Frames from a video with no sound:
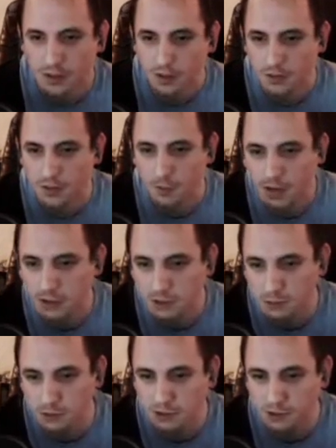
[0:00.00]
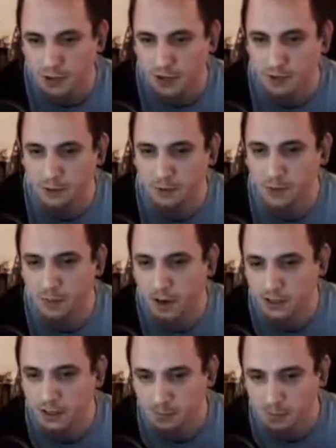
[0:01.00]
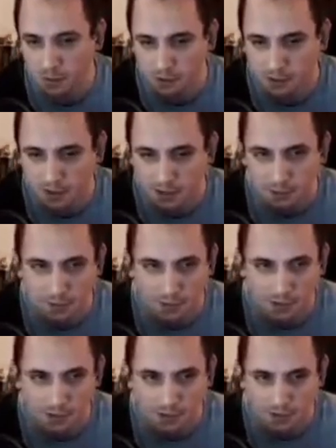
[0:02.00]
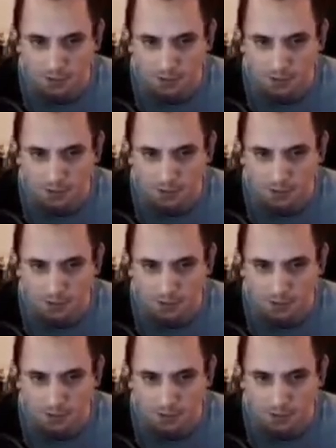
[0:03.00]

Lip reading: The boss order is random, minus Polar Knight being